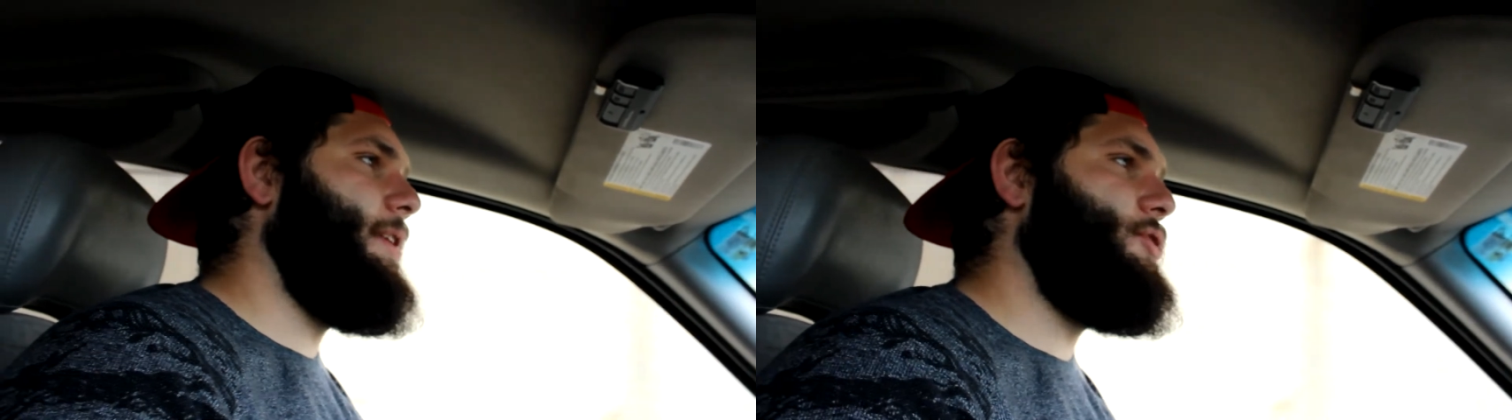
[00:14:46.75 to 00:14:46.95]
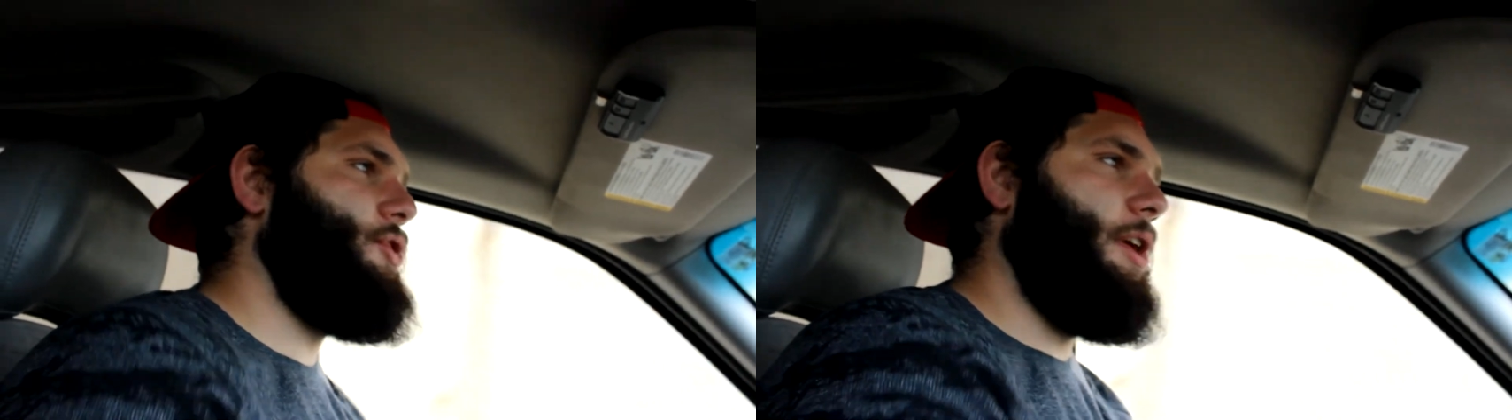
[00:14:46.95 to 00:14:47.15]

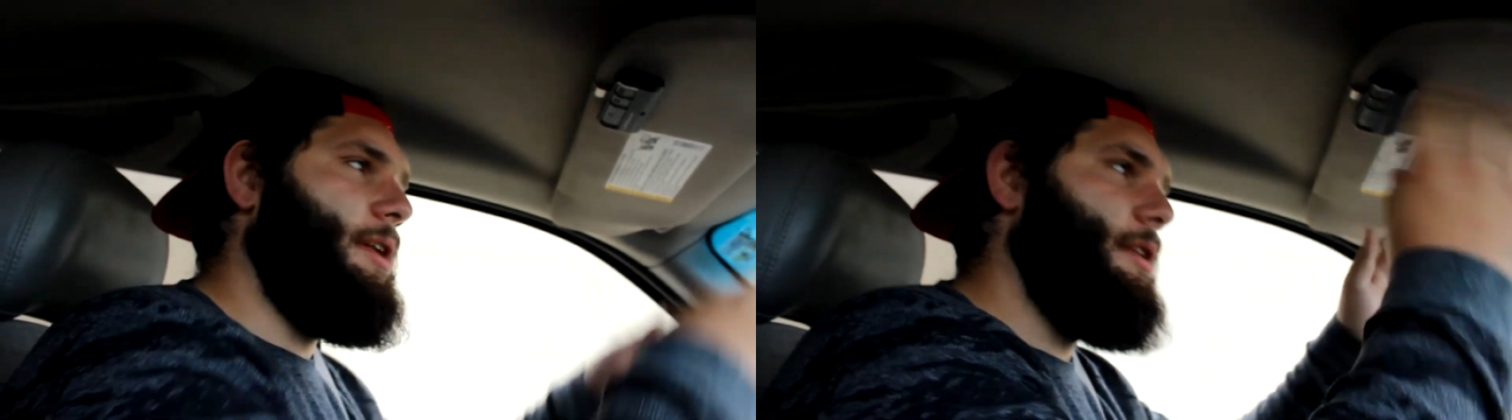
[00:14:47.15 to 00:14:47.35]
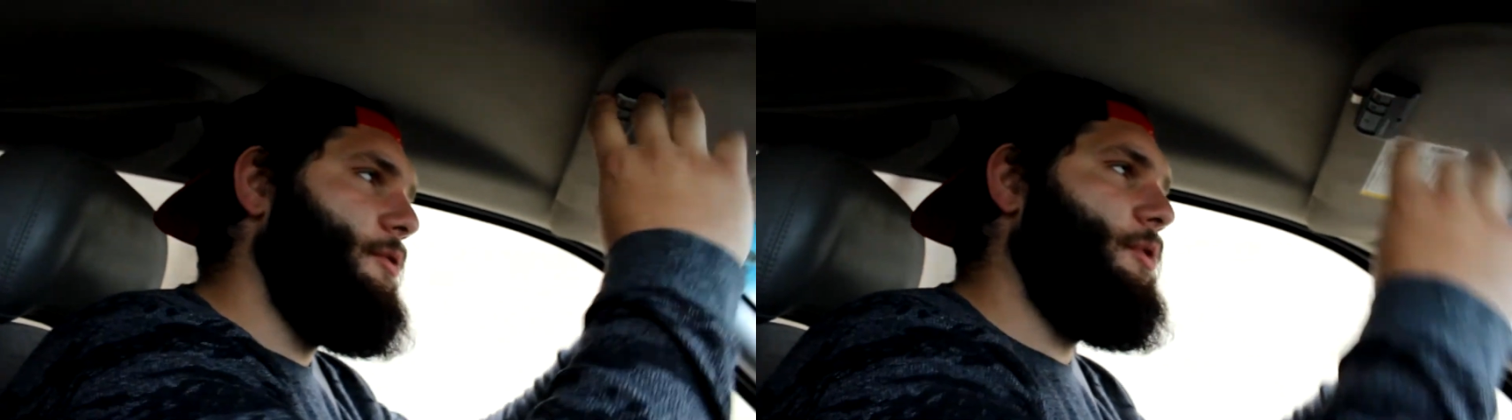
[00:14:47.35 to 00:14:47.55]

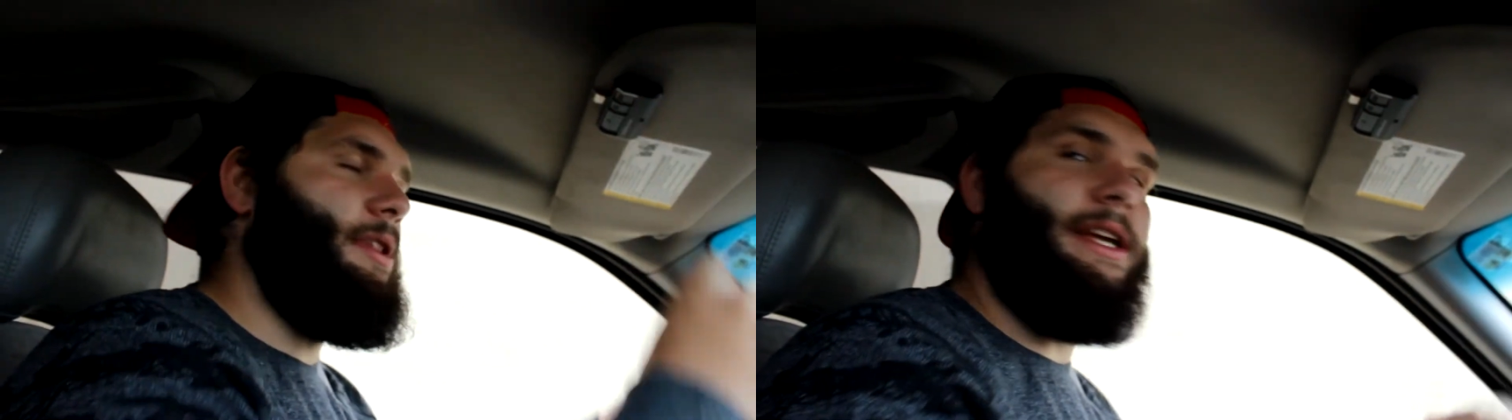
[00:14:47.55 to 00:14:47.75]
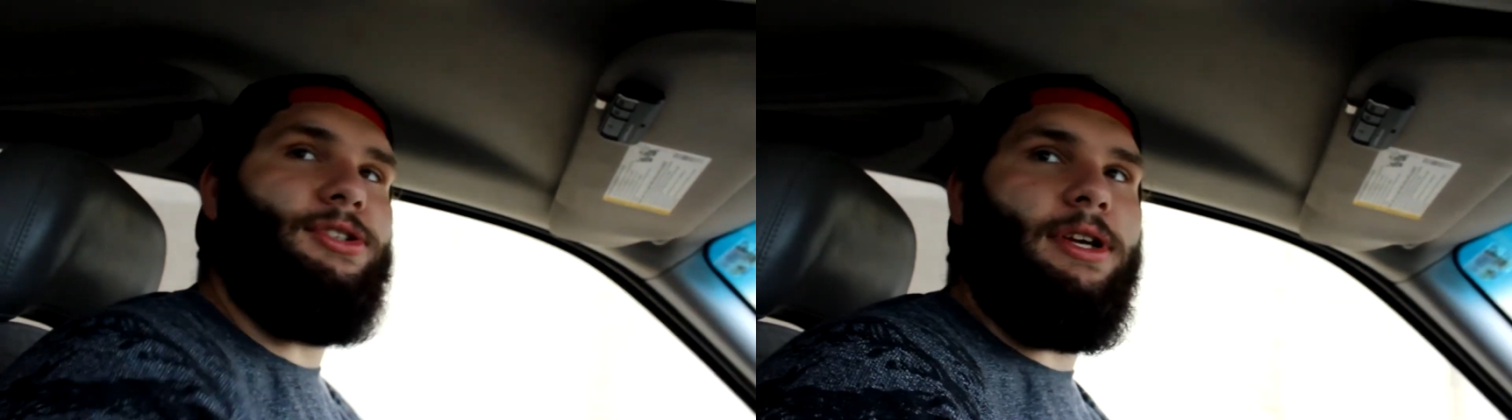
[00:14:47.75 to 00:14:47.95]
certain
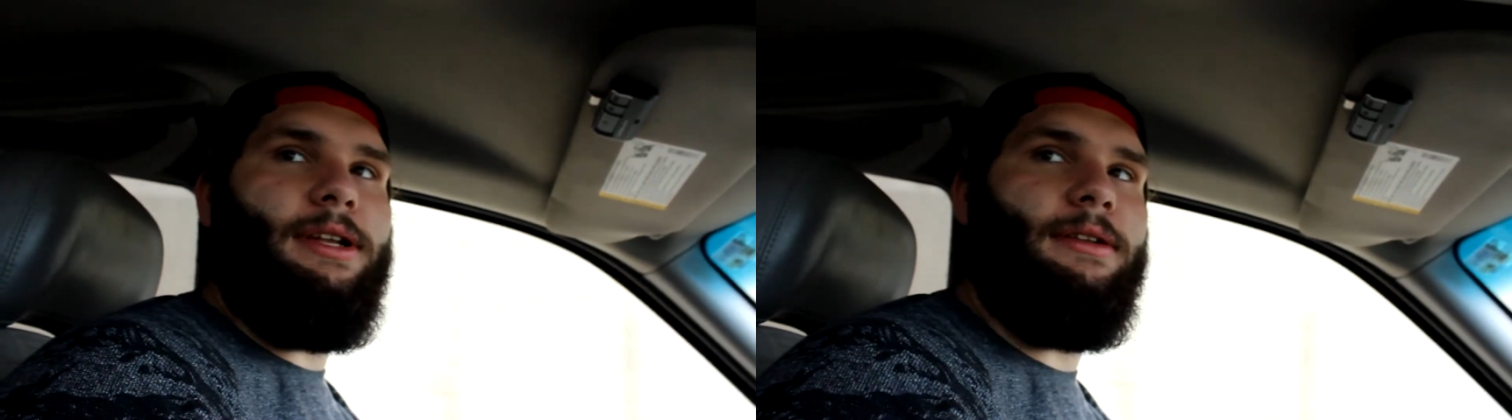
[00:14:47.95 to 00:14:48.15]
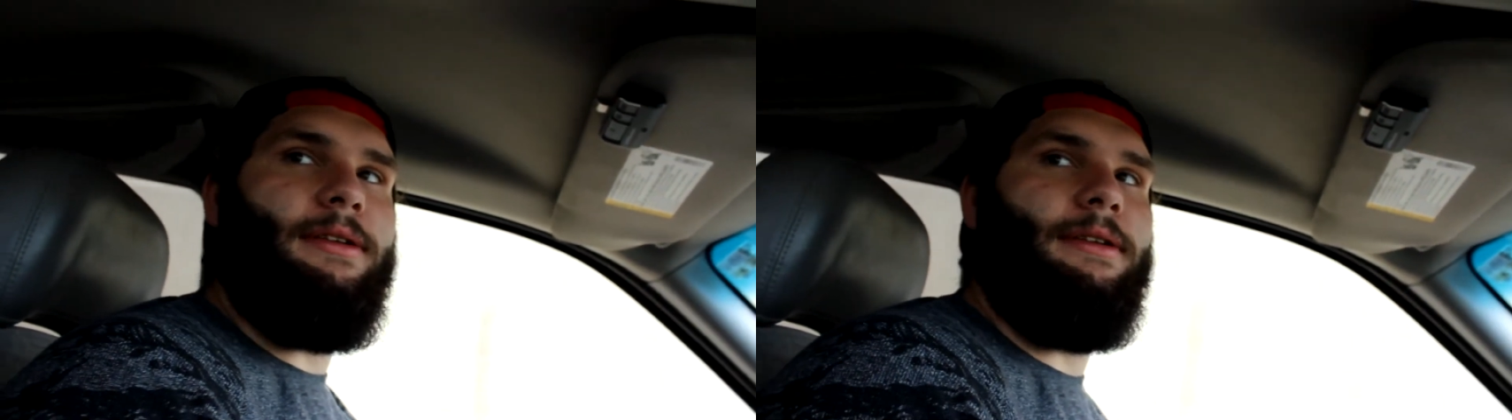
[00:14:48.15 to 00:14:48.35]
religion.